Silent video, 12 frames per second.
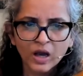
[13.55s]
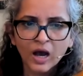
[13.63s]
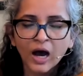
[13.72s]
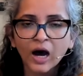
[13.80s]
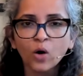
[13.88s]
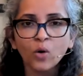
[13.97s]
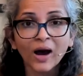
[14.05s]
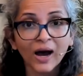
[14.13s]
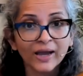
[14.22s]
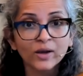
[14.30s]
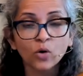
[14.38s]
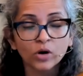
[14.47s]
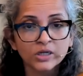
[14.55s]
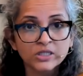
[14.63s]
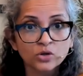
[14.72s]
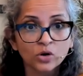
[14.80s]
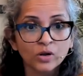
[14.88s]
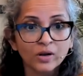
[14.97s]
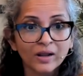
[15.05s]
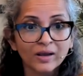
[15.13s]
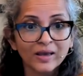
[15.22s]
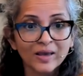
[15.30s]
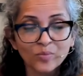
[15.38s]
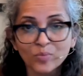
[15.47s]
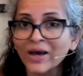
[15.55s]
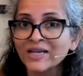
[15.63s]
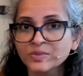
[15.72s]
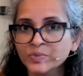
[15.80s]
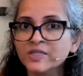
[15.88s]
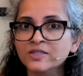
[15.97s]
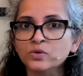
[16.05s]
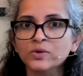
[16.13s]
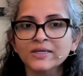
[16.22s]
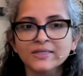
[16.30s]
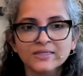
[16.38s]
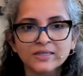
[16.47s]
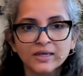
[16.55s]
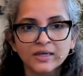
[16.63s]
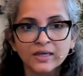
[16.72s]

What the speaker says: how high cortisol impacts PCOS,